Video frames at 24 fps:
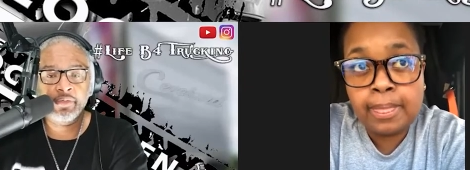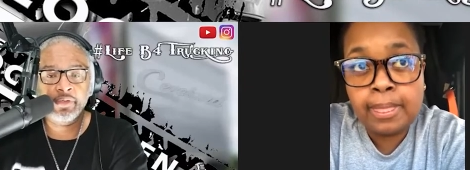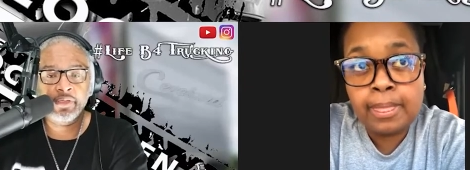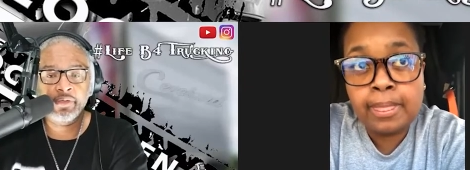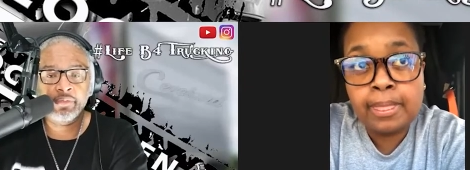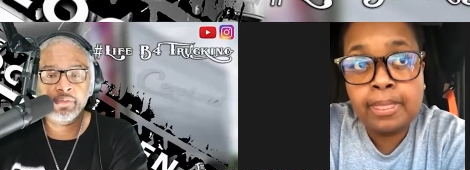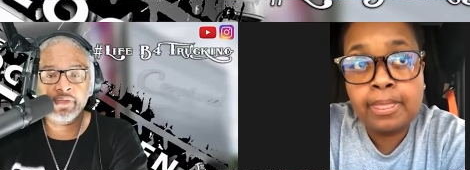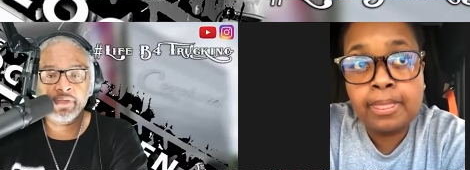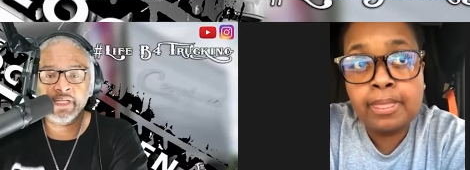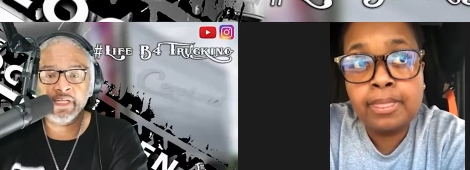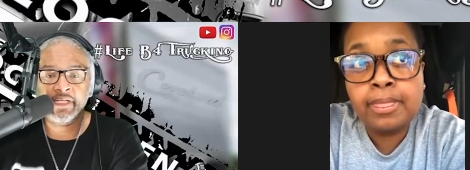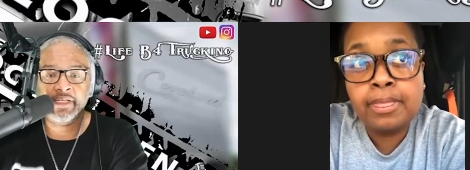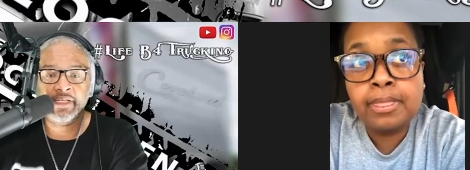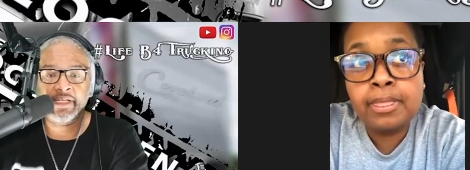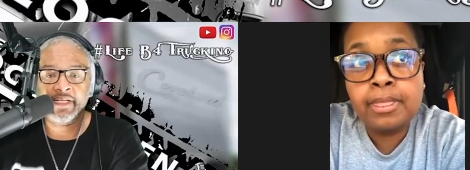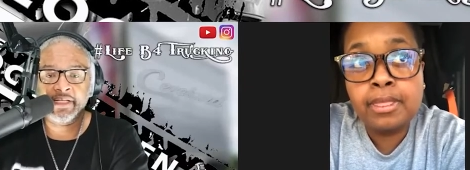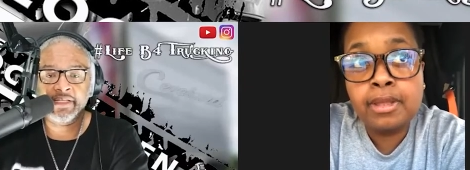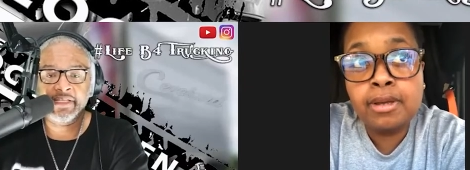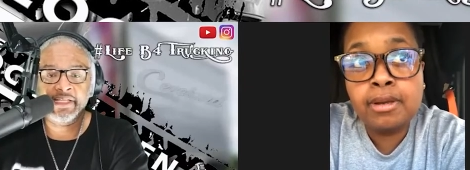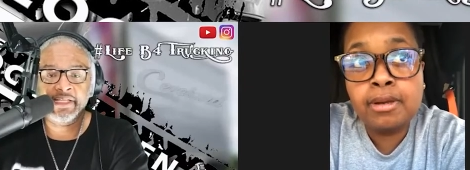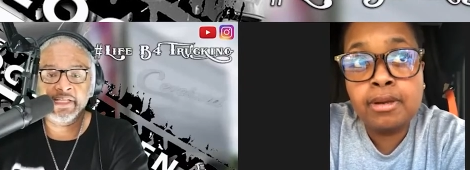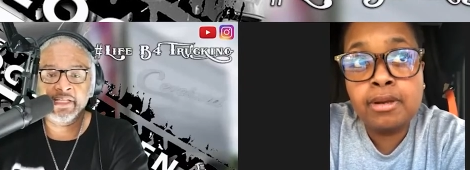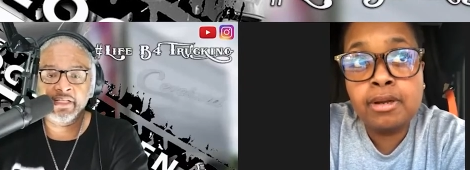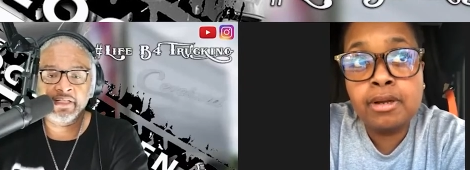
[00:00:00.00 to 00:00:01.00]
Speaker 1: you think that
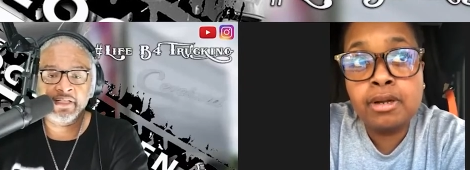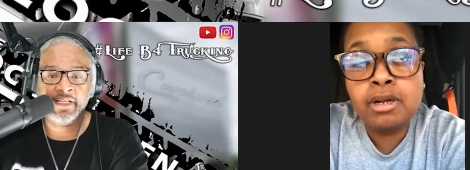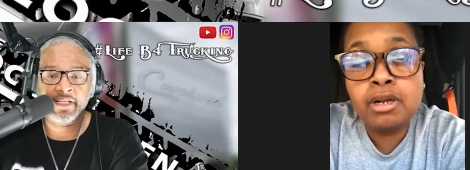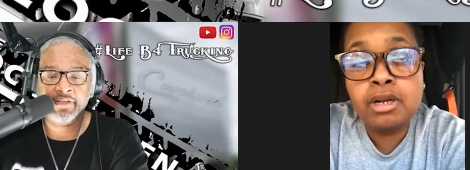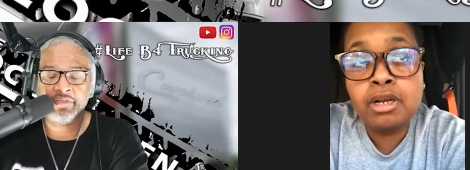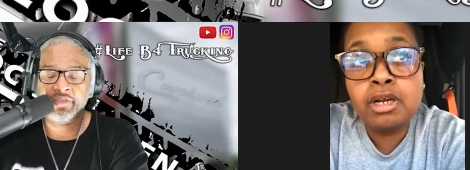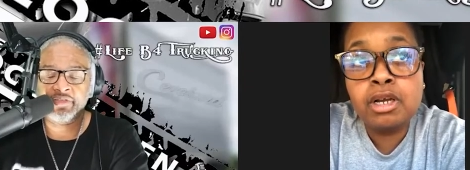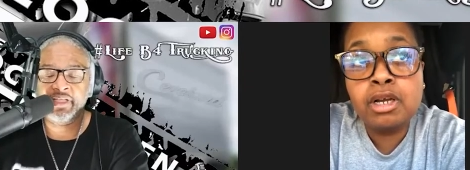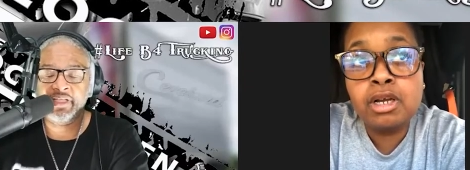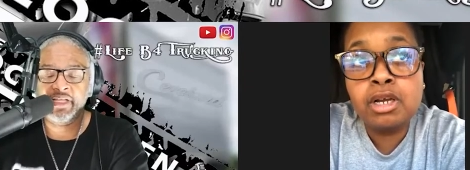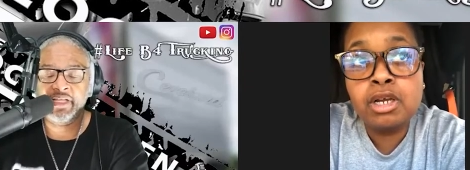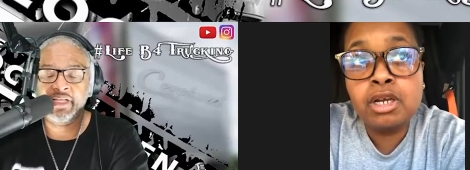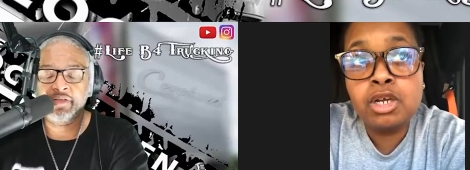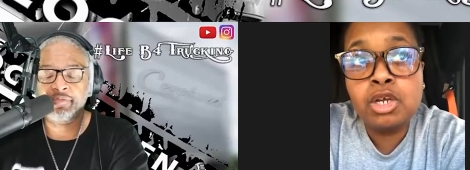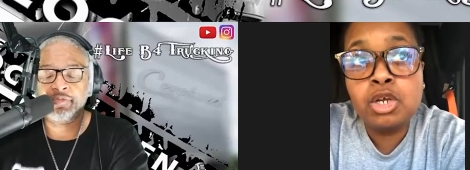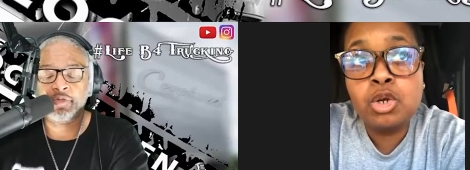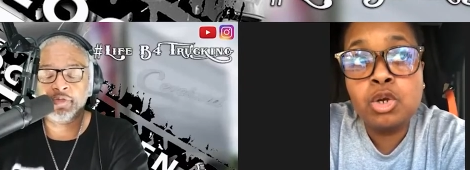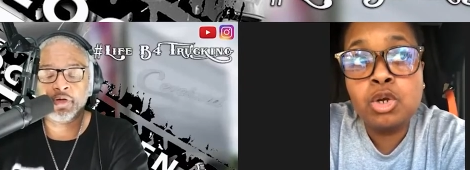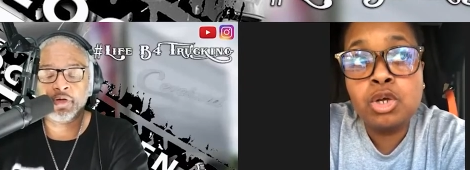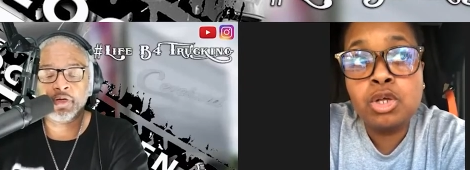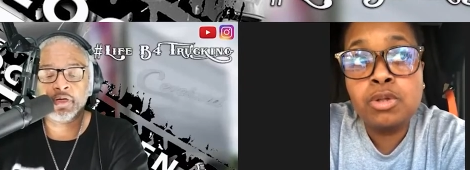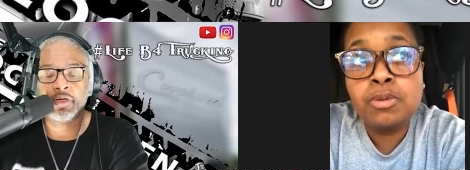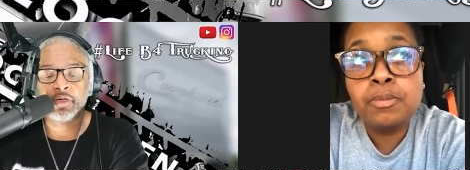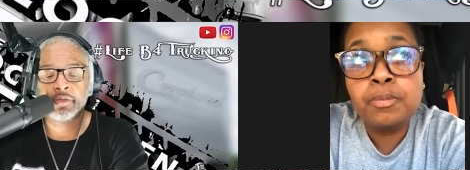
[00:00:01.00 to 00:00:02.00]
need that's needed for
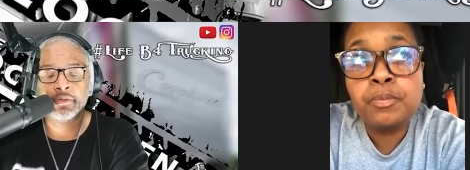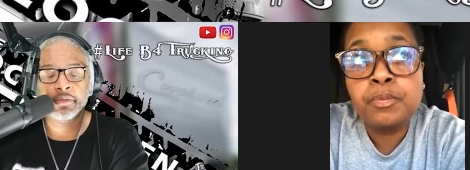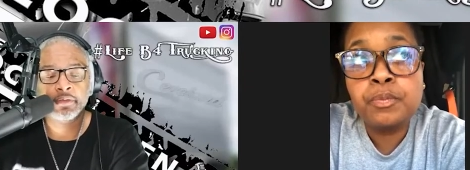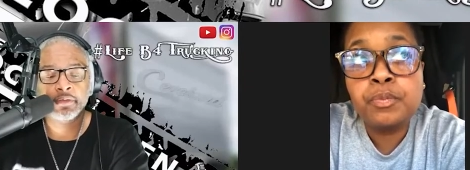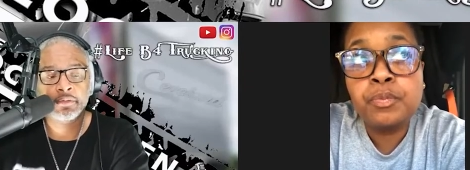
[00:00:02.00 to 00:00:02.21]
her?